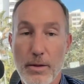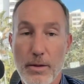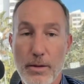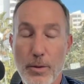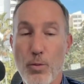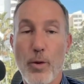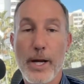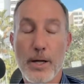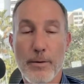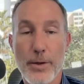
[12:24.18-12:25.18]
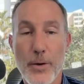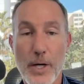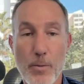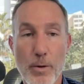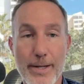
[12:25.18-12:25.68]
the rate of
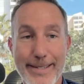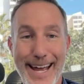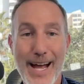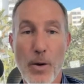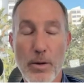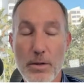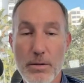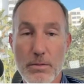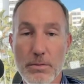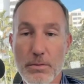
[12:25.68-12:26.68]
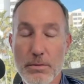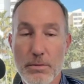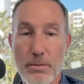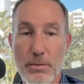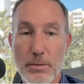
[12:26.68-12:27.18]
Ethereum went down,
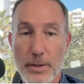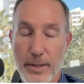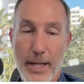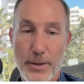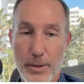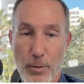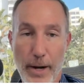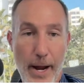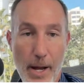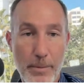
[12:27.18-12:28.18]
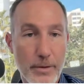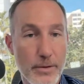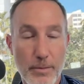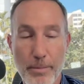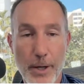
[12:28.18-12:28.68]
because that's just what
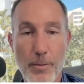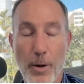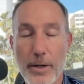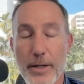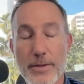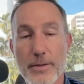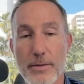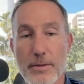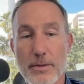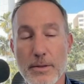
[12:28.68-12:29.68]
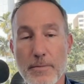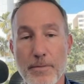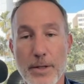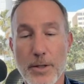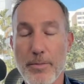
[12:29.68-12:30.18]
happens in bear markets,
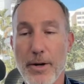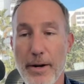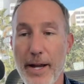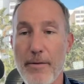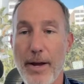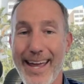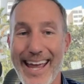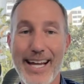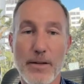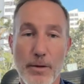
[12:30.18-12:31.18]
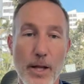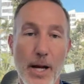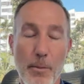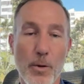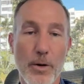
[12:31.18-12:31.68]
you better have a heck of a
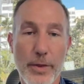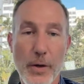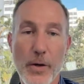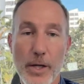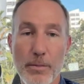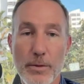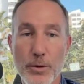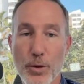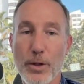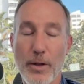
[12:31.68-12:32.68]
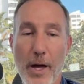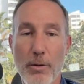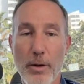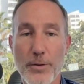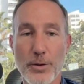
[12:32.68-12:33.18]
lot more Ethereum to
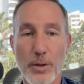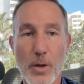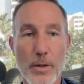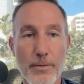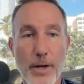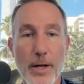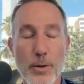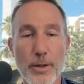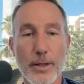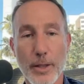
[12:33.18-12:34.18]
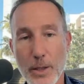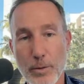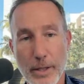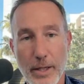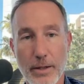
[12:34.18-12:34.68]
collateralize your loan. If not, you get liquidated.